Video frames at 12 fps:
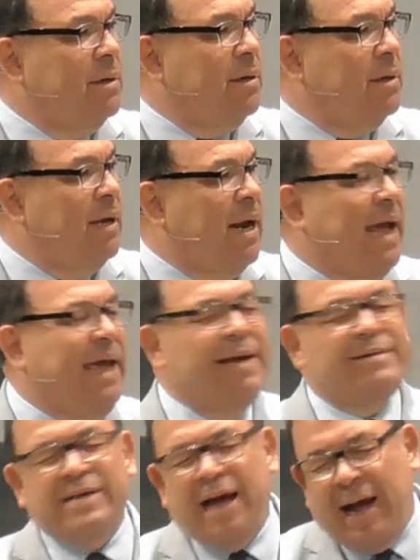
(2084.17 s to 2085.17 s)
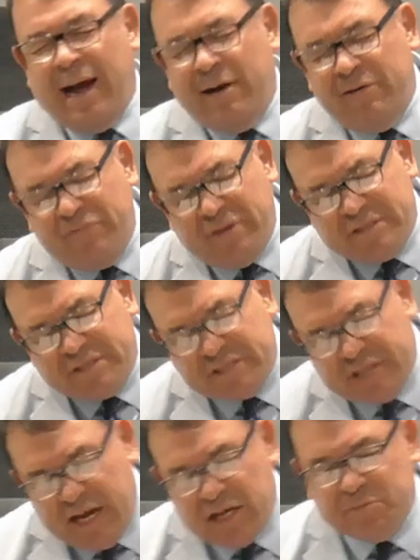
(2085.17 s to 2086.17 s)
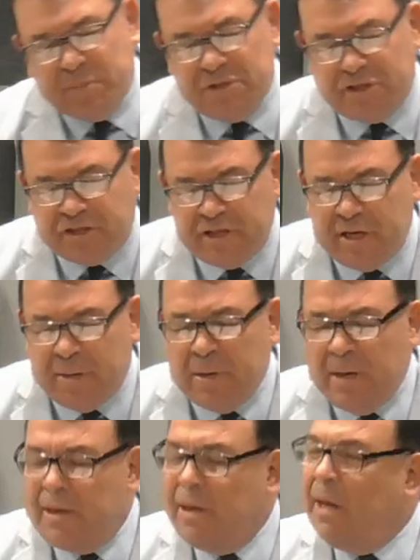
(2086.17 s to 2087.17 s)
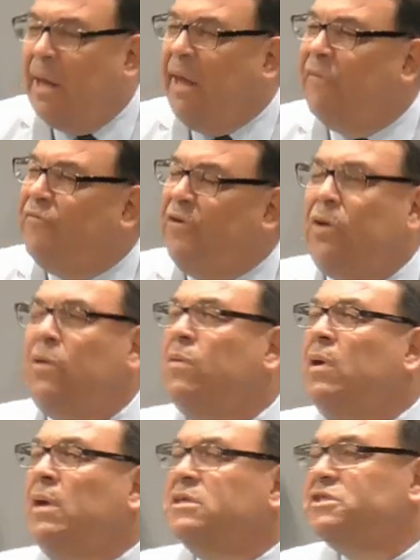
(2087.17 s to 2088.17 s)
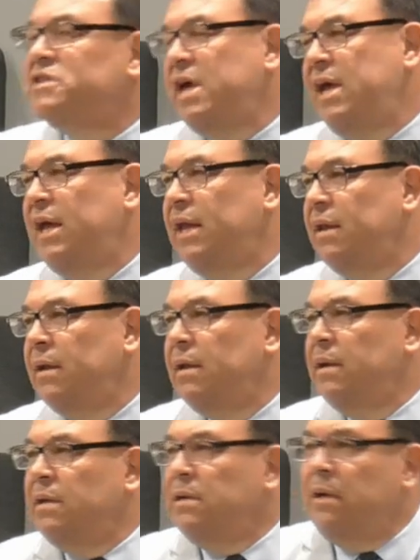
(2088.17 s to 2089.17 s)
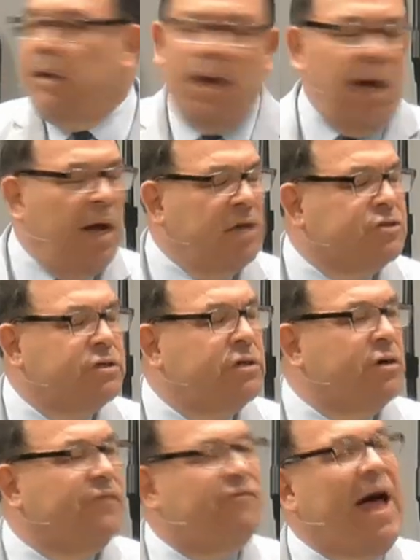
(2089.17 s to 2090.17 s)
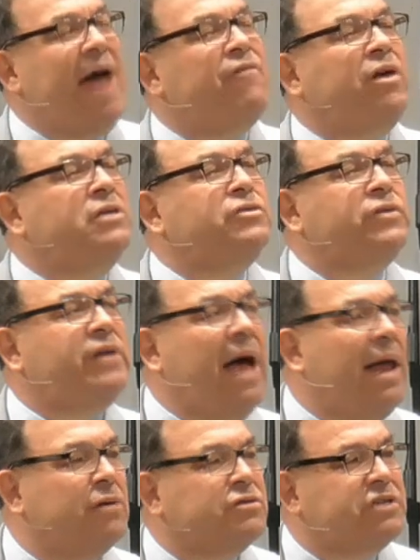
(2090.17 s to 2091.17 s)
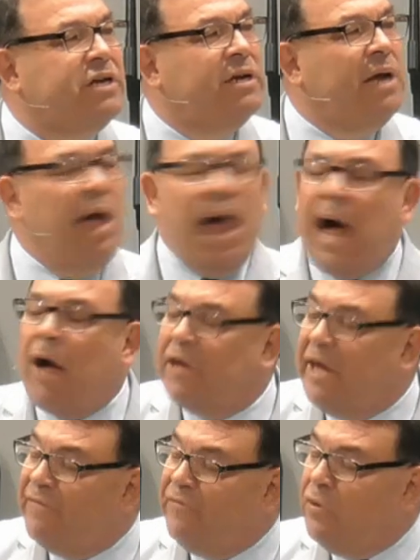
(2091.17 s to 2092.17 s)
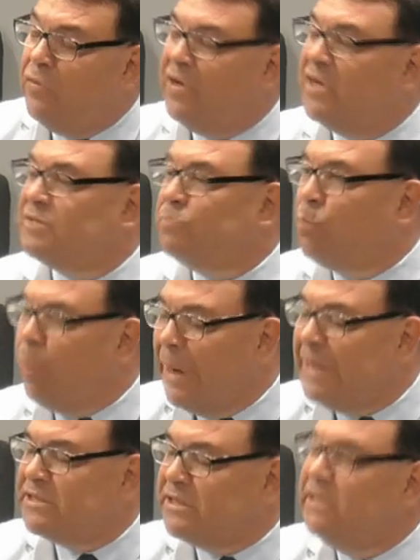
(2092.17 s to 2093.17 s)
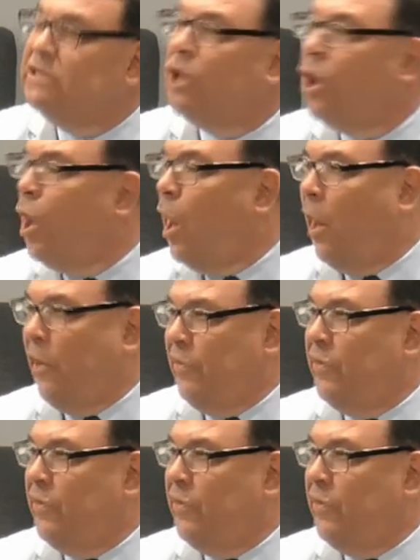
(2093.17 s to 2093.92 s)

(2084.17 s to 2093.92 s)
And I get tired of this salesmanship. If you sin $100 or $500 in, I'll give you this blessing cloth.